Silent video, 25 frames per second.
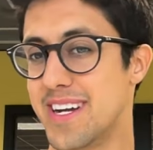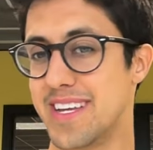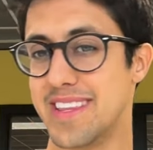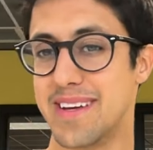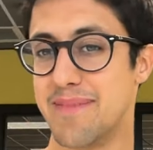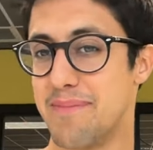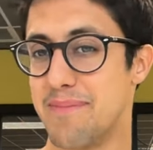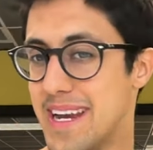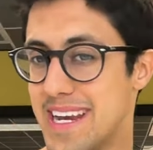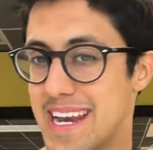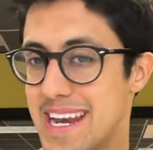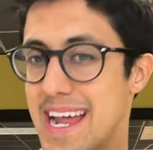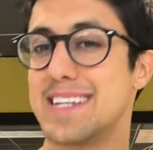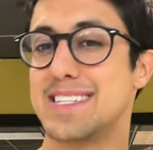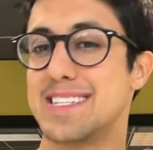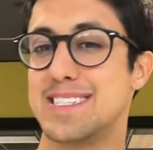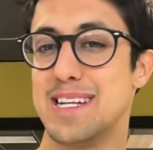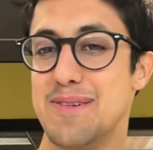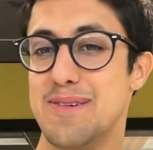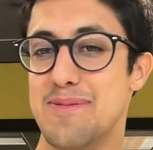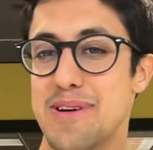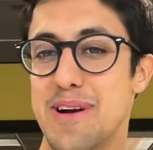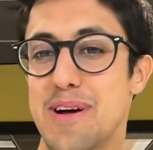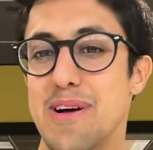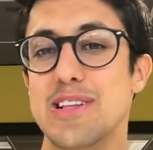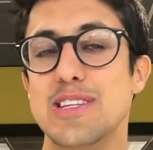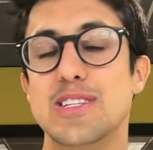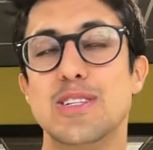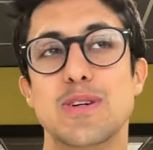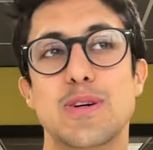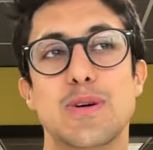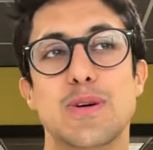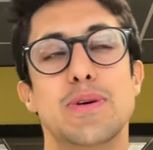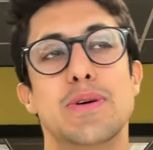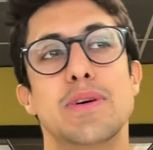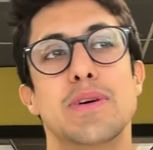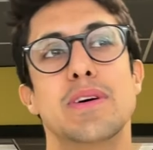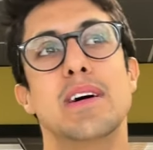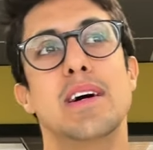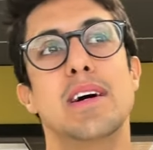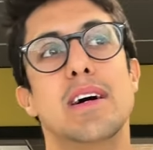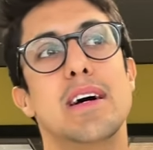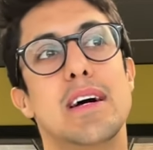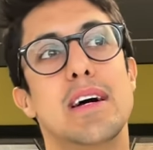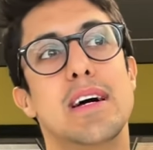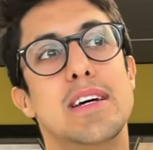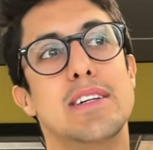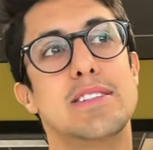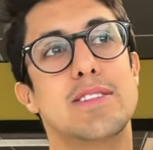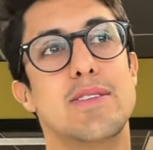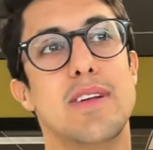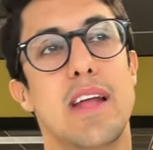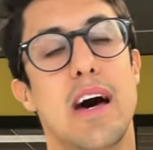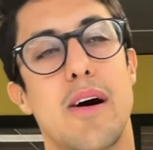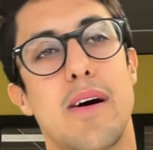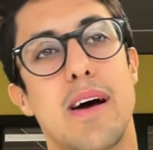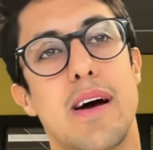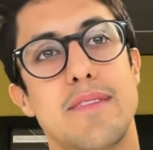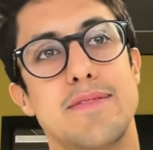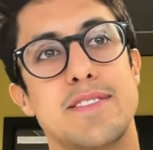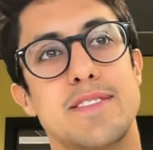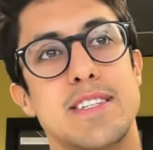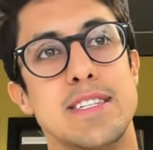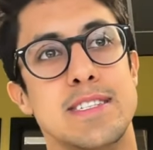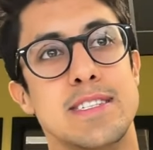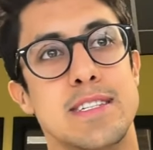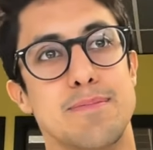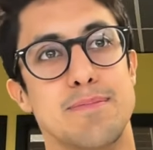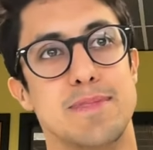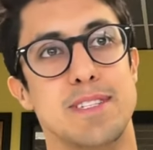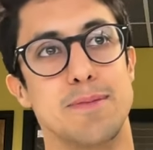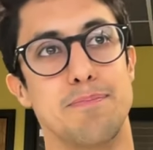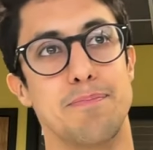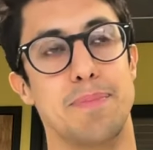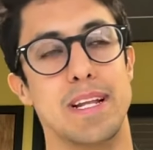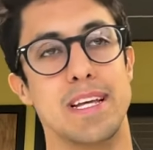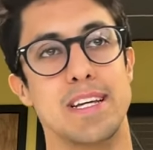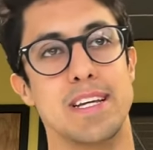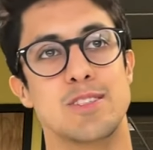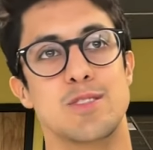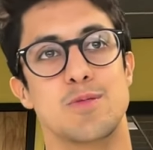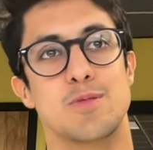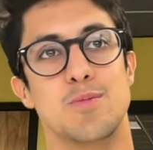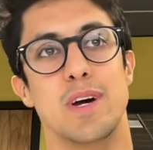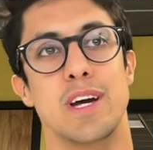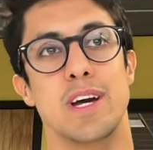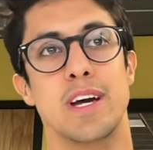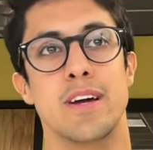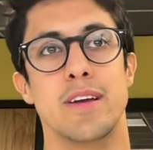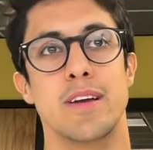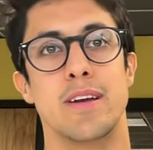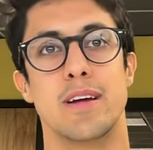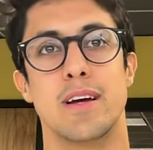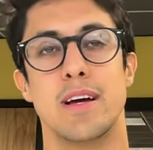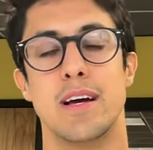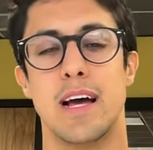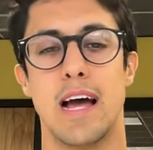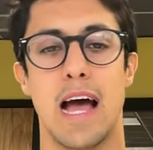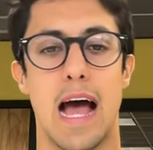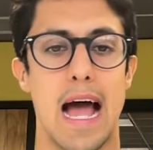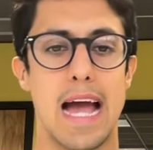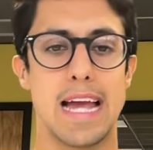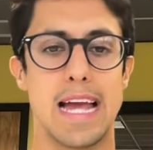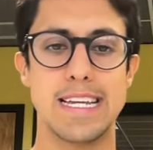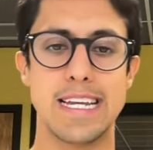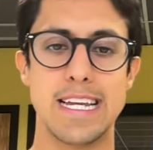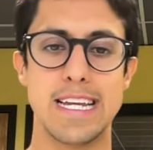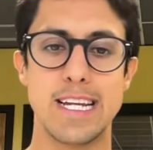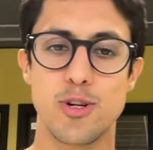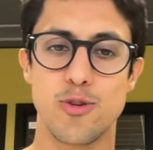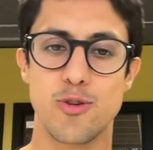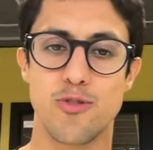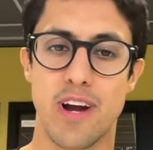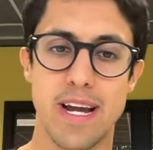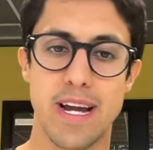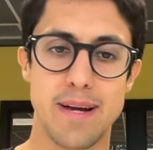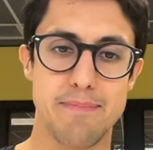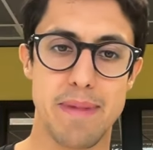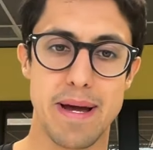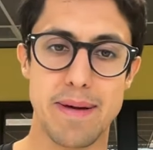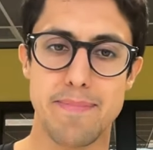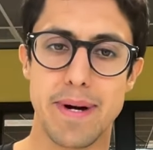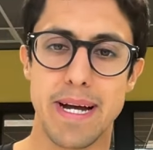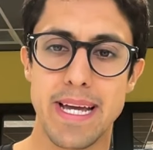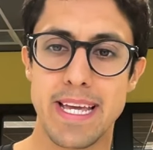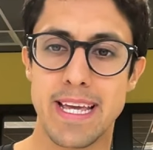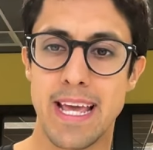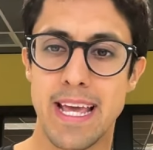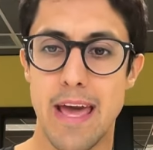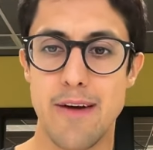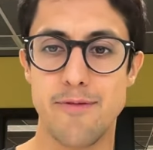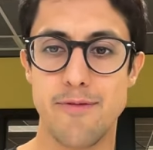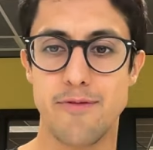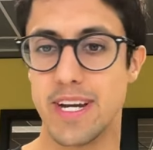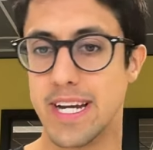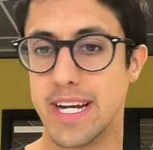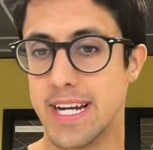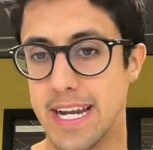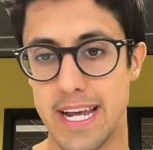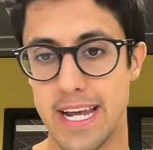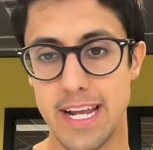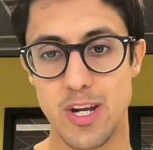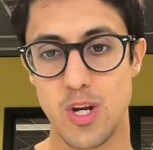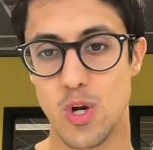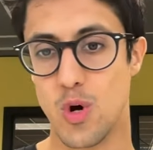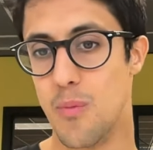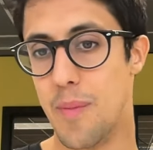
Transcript: And then my next day would also go. So now I have systems in place where I need to ride my bike every day, no